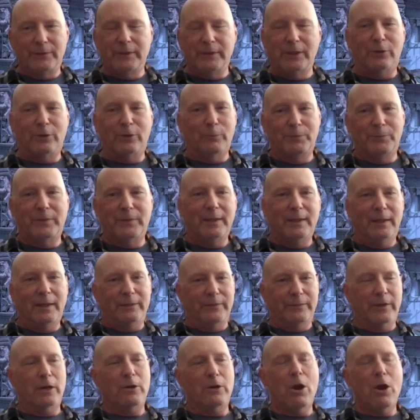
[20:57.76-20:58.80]
you know,
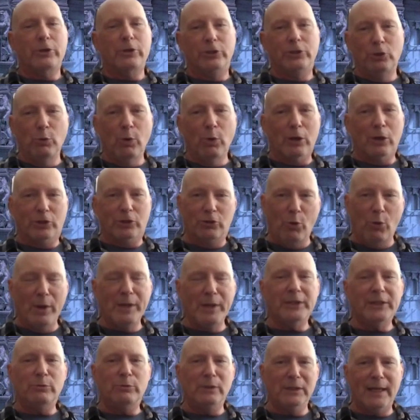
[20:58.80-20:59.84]
there are you are
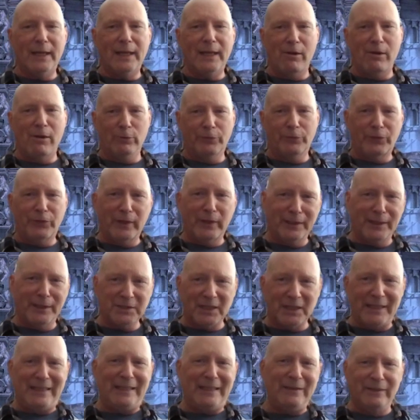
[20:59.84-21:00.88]
going to encounter things
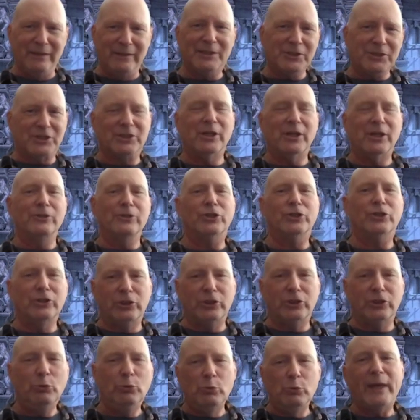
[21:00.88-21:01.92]
in this dungeon
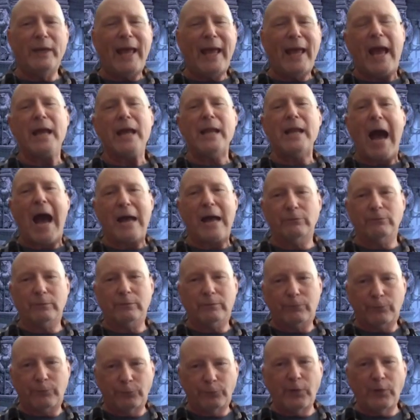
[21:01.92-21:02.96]
you cannot
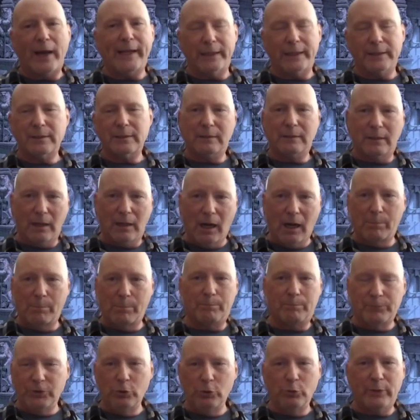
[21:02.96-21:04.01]
fight
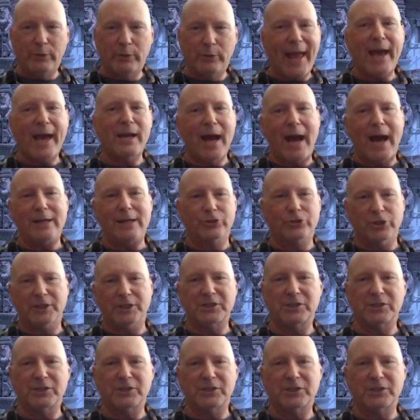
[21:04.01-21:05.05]
up. You cannot
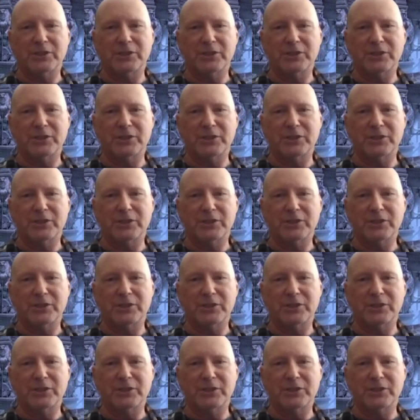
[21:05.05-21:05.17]
just do